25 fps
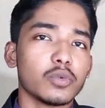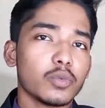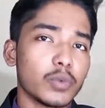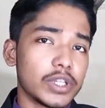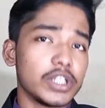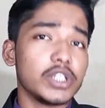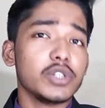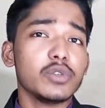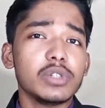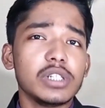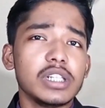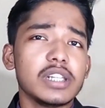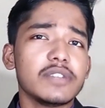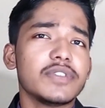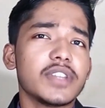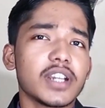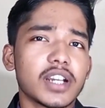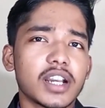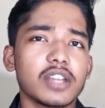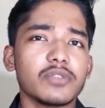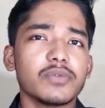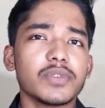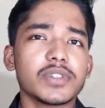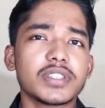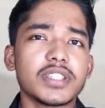When you leave
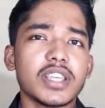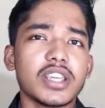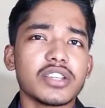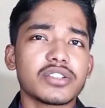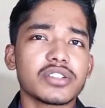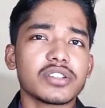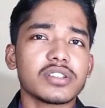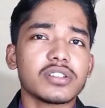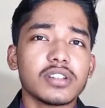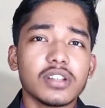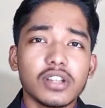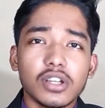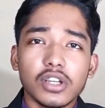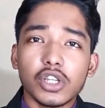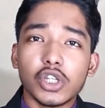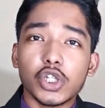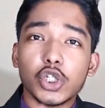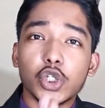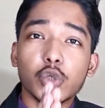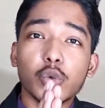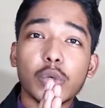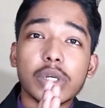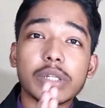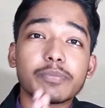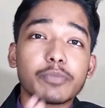the conversation,
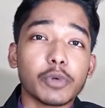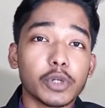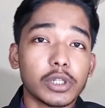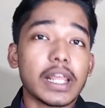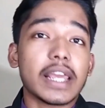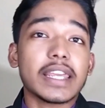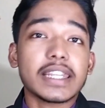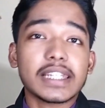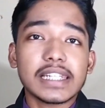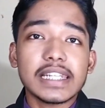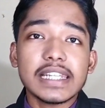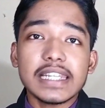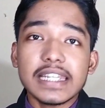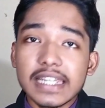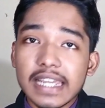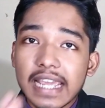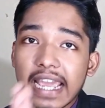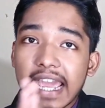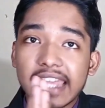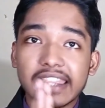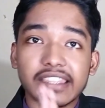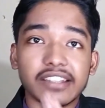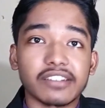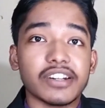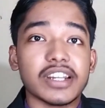do it politely
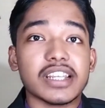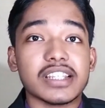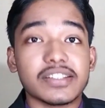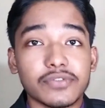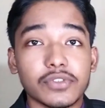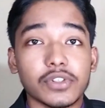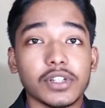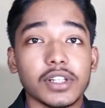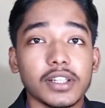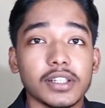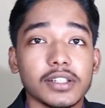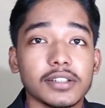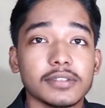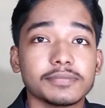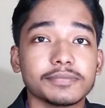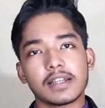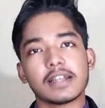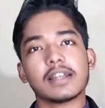and gracefully.